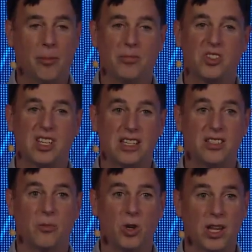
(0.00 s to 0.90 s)
Seen
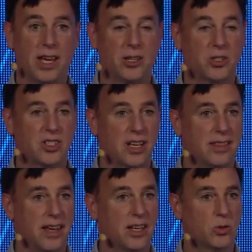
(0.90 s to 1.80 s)
some really interesting
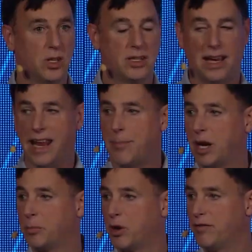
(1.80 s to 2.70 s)
things with
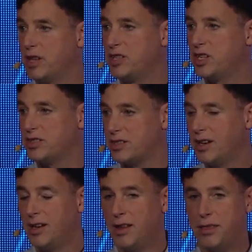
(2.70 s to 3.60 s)
dynamic privileges,
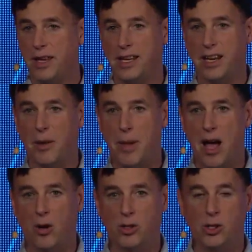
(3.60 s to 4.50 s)
thinking
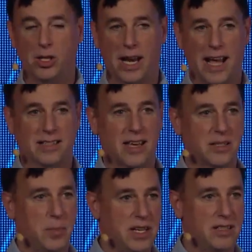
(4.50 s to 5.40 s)
about you can access
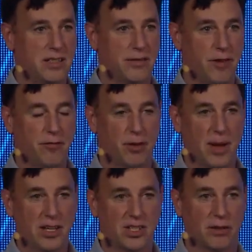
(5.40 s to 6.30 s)
pieces of
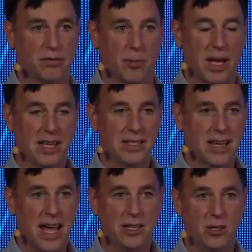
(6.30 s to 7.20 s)
information from
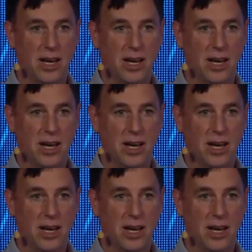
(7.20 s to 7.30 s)
inside your